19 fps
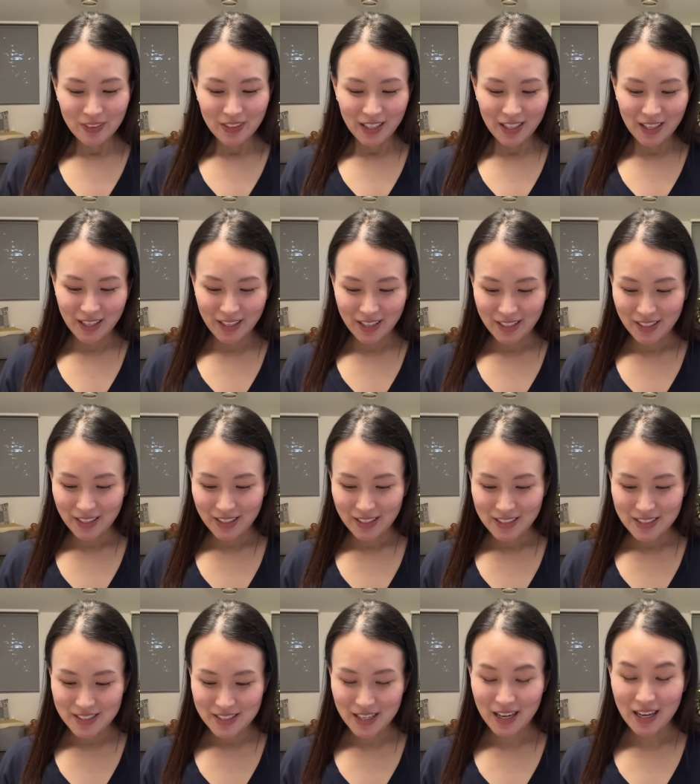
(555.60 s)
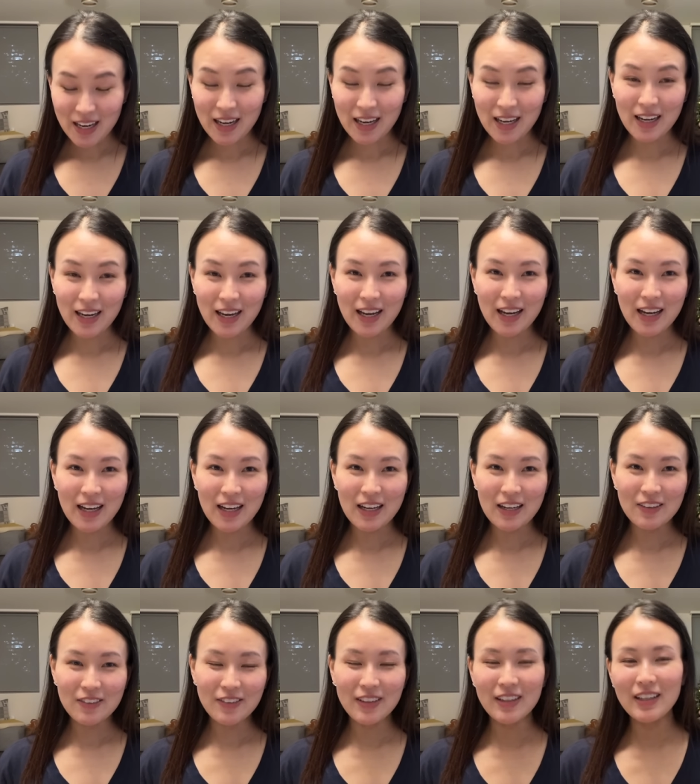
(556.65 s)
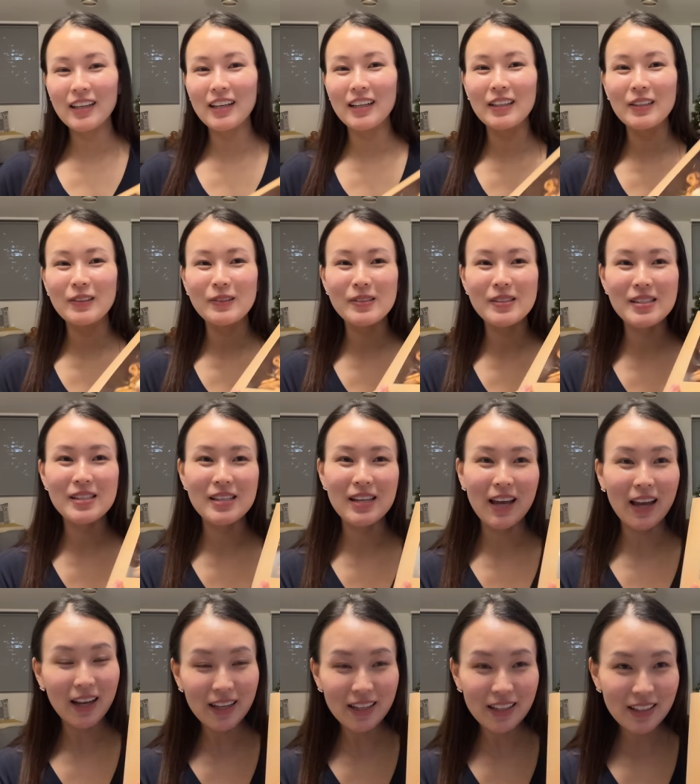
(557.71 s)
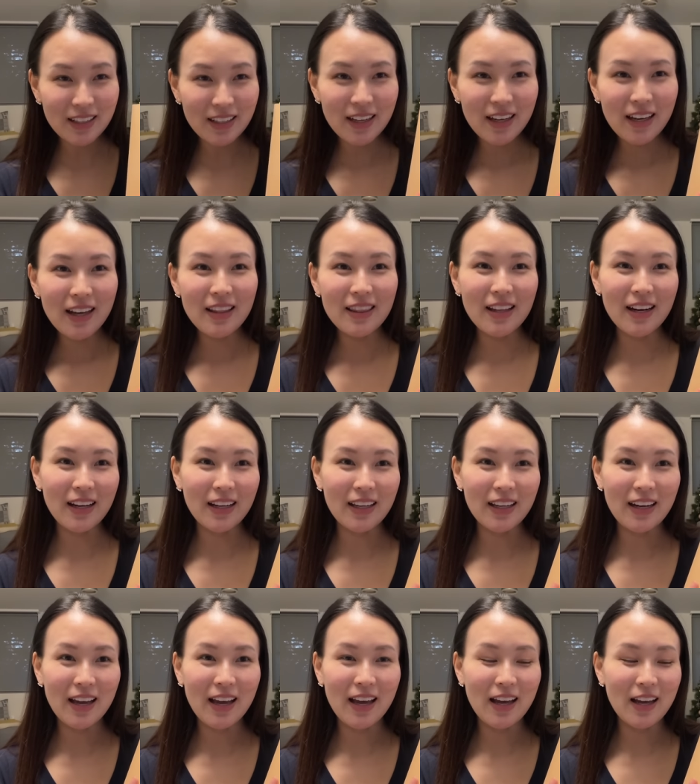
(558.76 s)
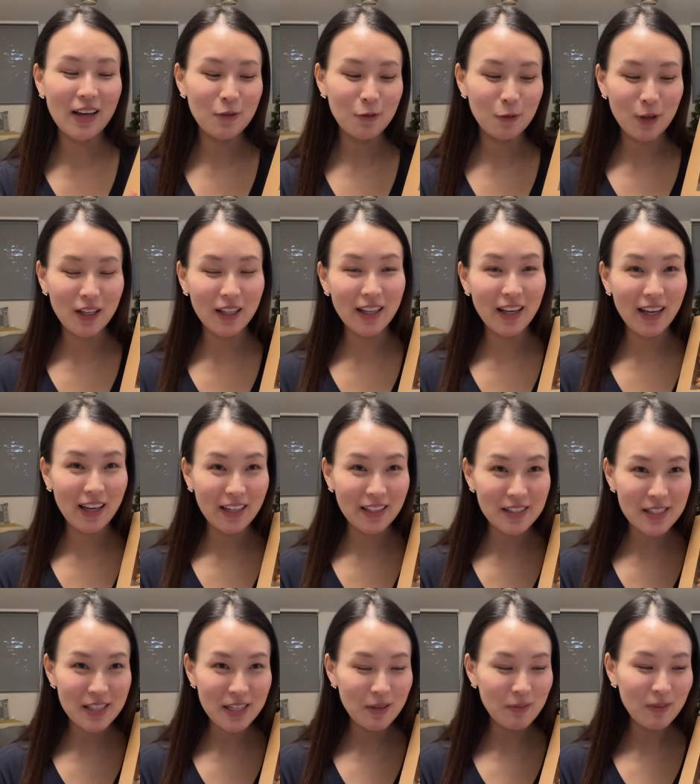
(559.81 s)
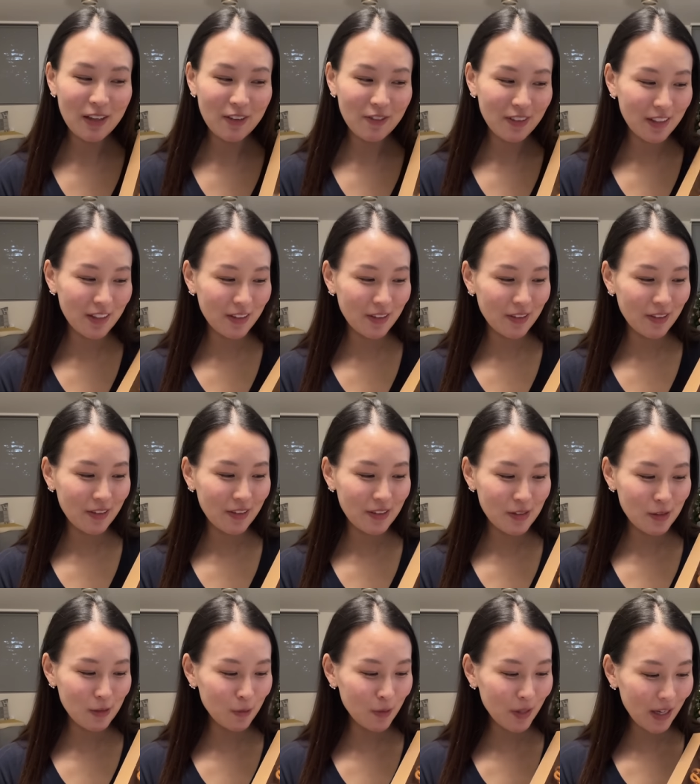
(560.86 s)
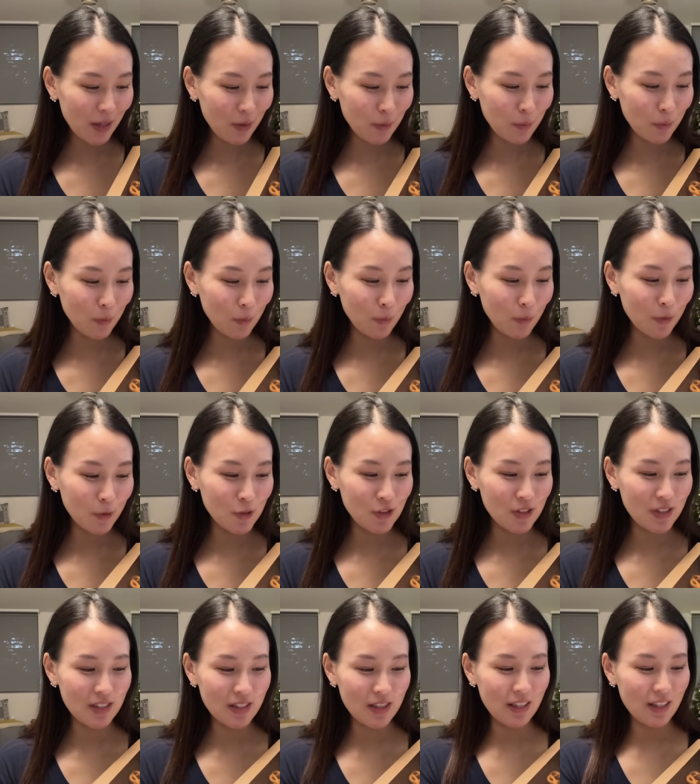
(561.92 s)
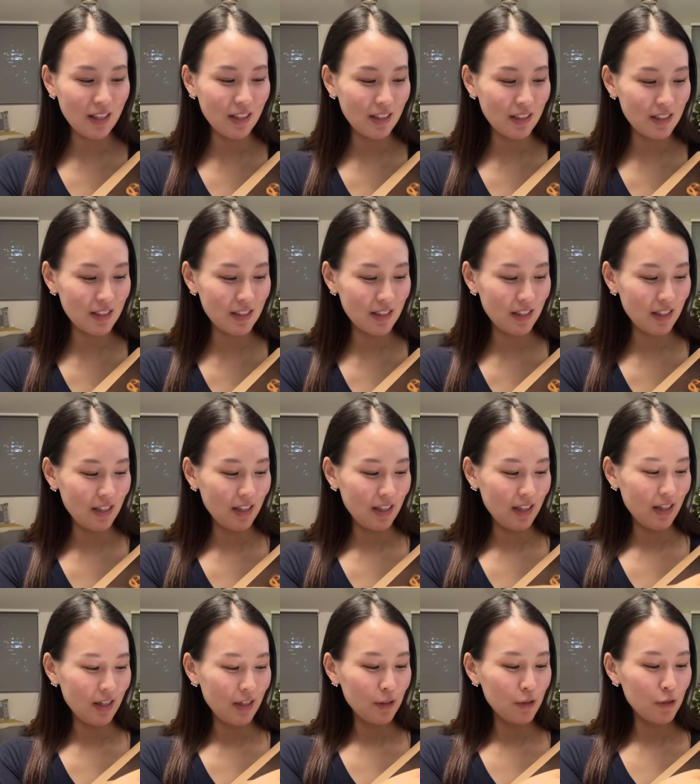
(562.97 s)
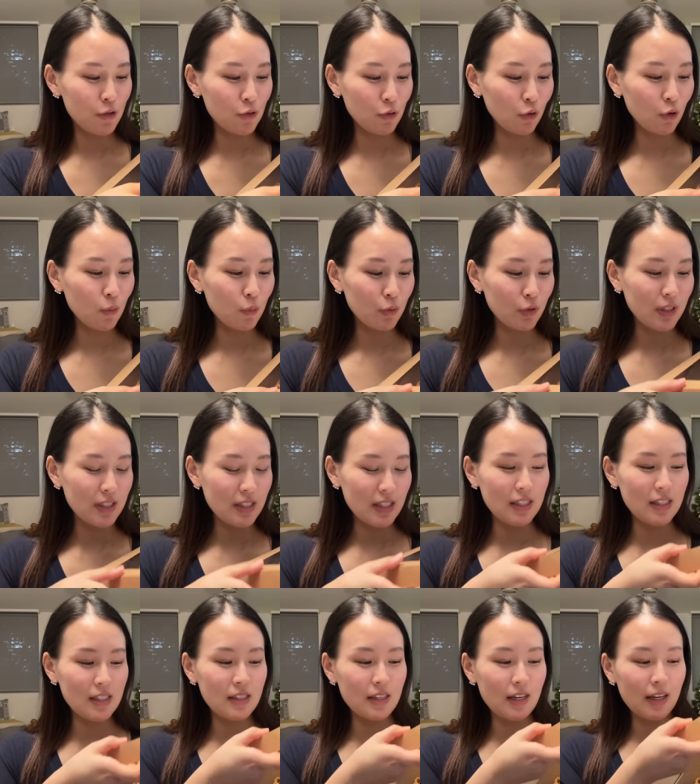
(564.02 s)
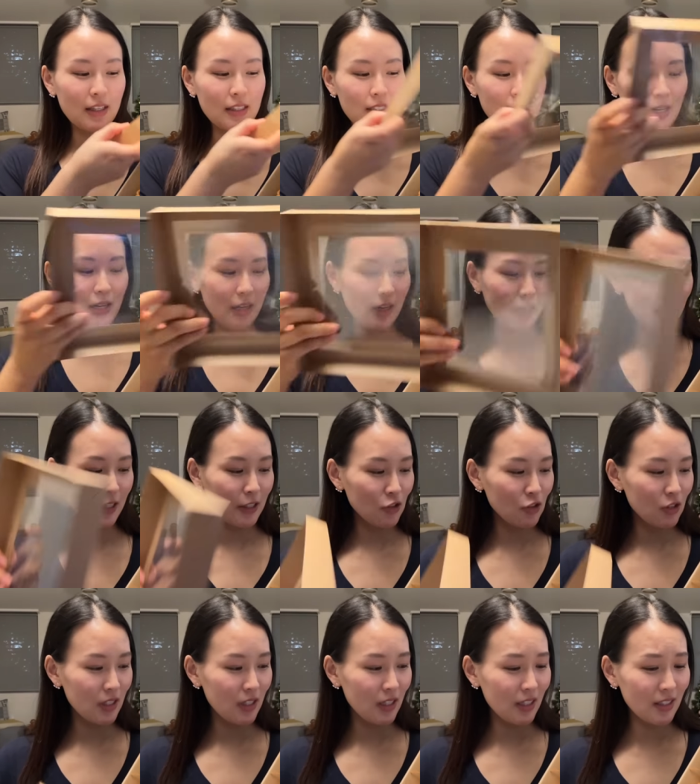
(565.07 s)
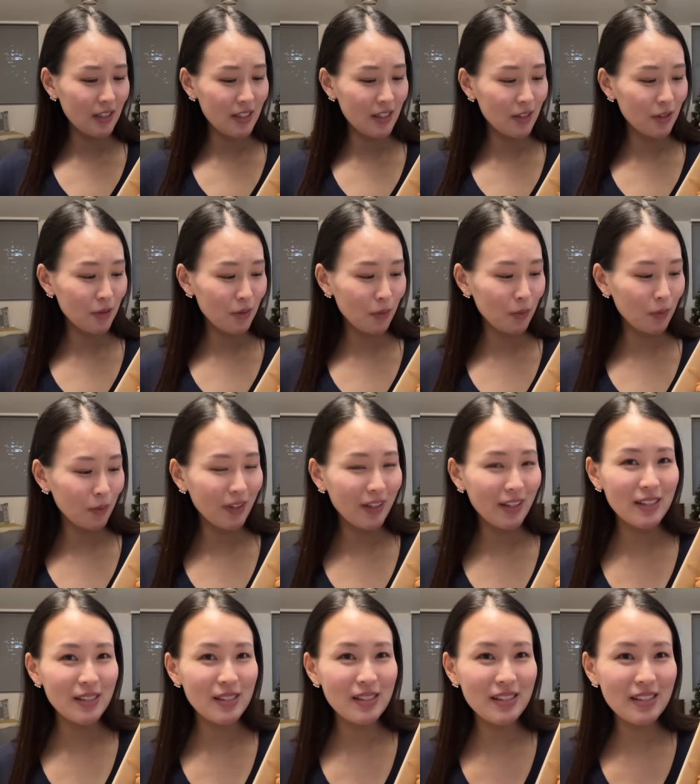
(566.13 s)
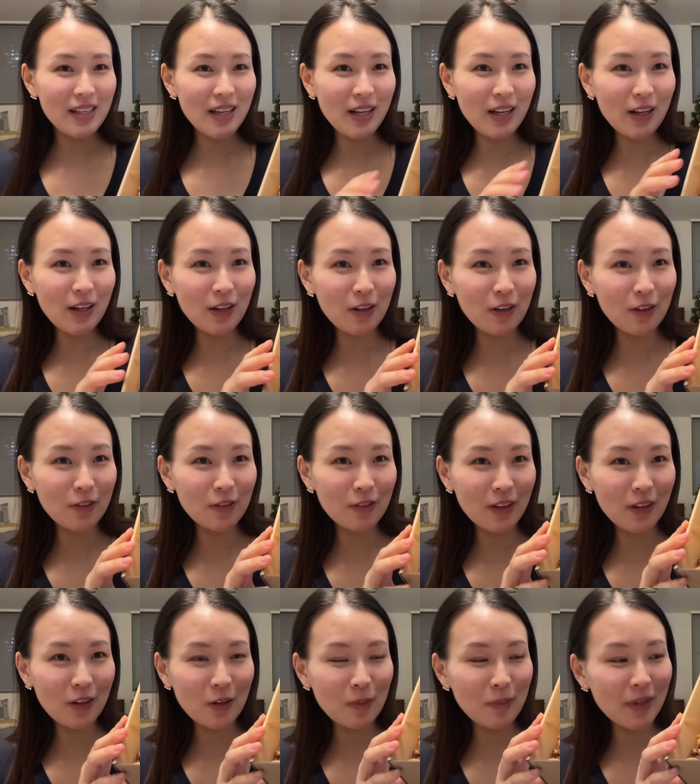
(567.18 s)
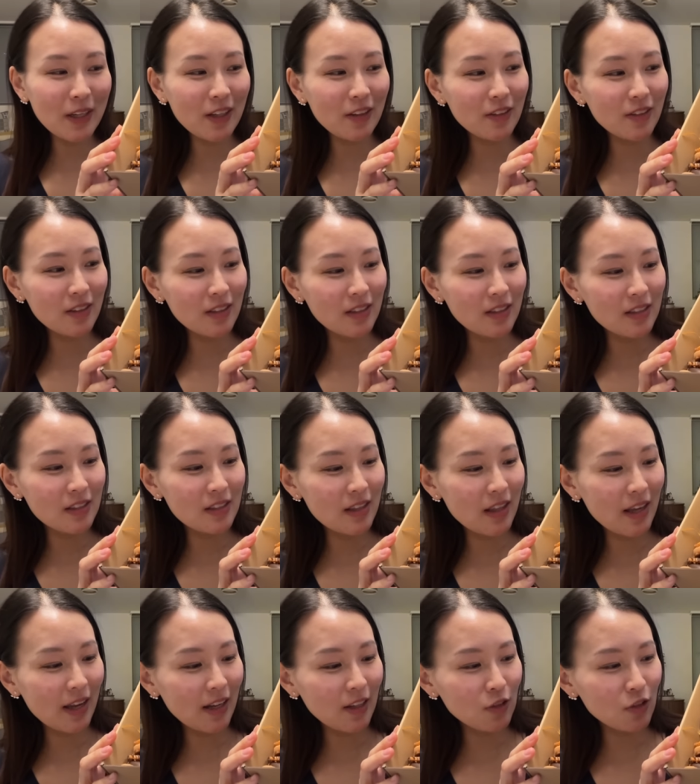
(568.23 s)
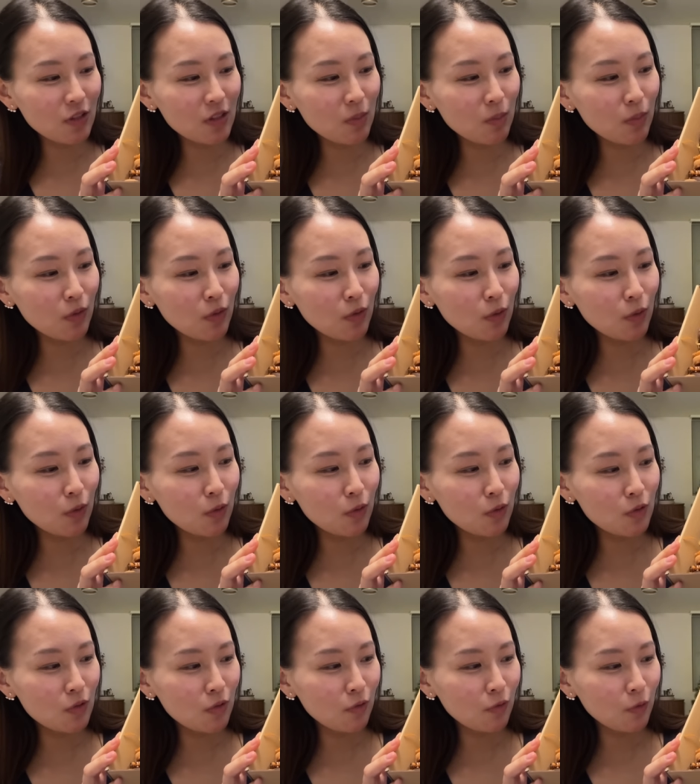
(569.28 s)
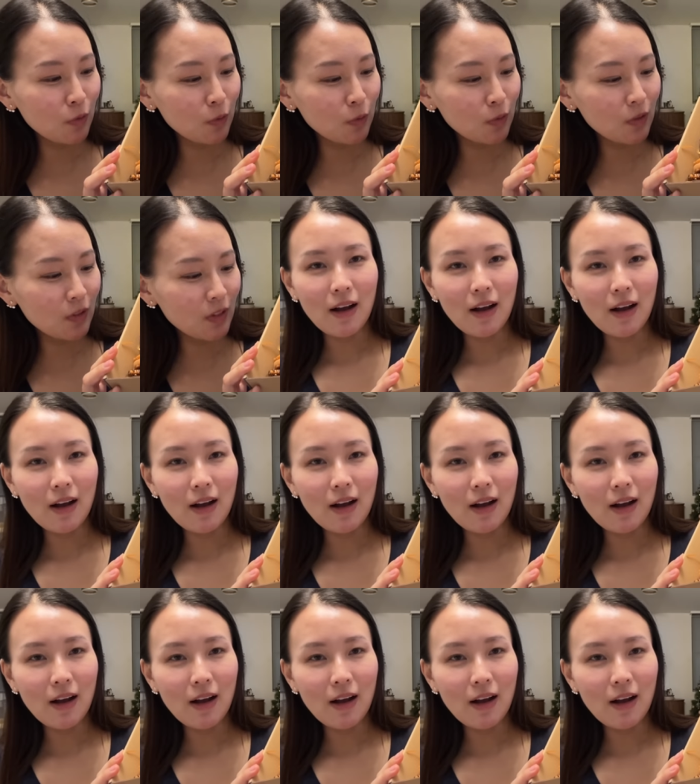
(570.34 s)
and I have a little snack that I can have while editing my videos. Look how gorgeous these strawberries and snacks are. She did it all herself. Oh my goodness, they are just beautiful.